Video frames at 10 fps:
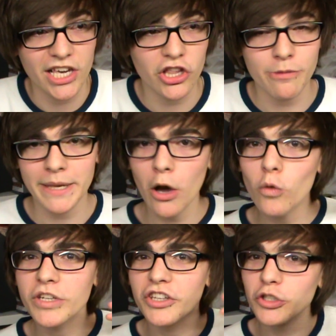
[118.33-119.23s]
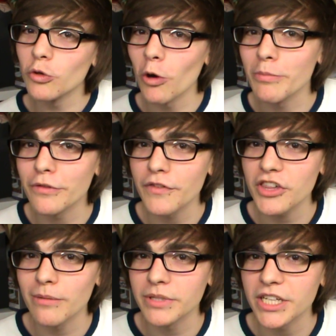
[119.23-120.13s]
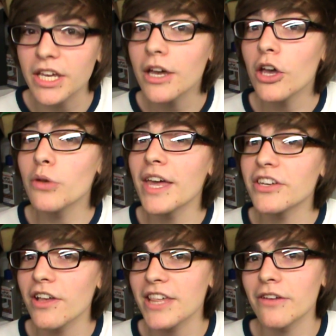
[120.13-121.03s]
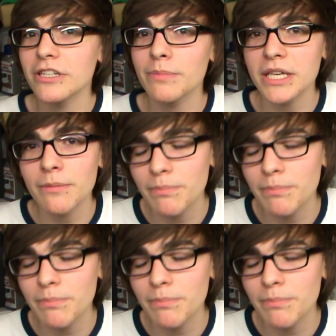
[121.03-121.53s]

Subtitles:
It could just be holding the door open for somebody, who then turns out to be your